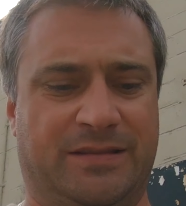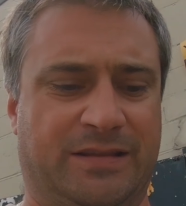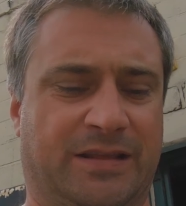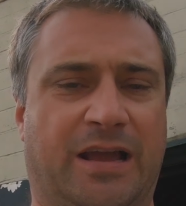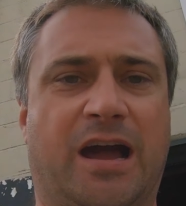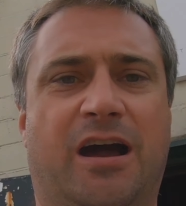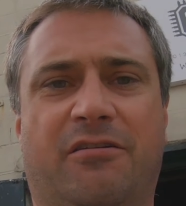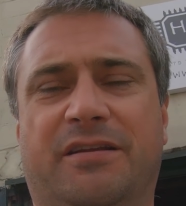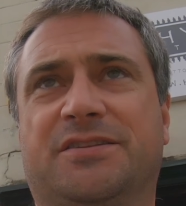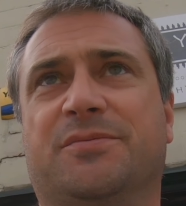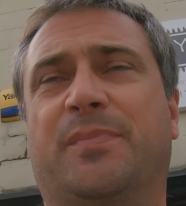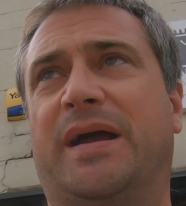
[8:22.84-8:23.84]
the car
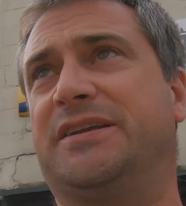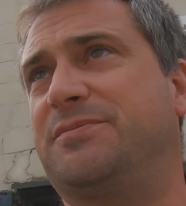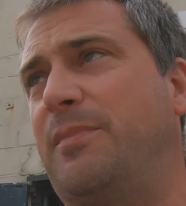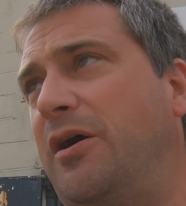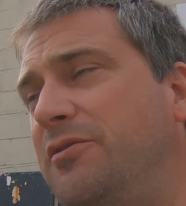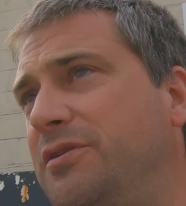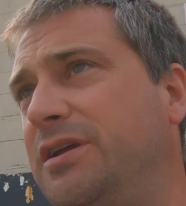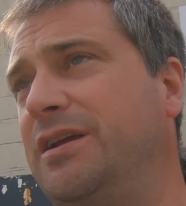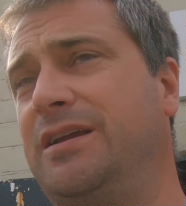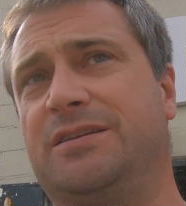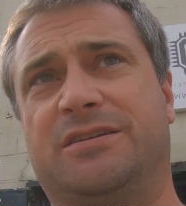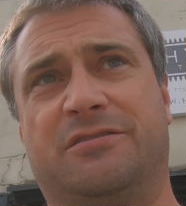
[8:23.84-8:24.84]
into base mode
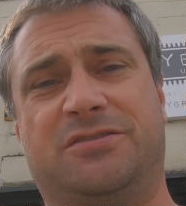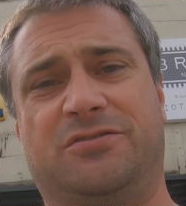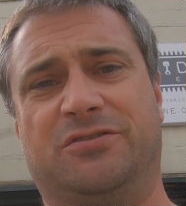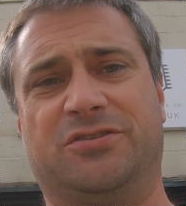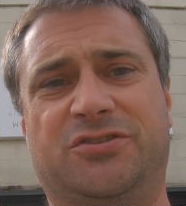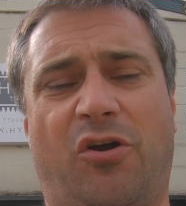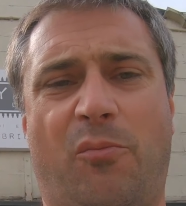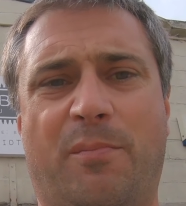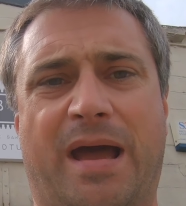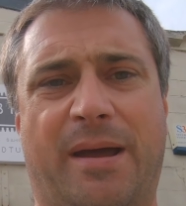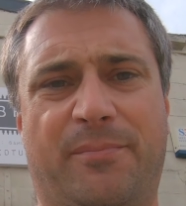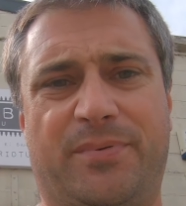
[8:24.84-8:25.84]
so it's on the stock
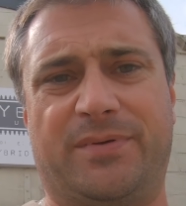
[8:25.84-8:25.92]
map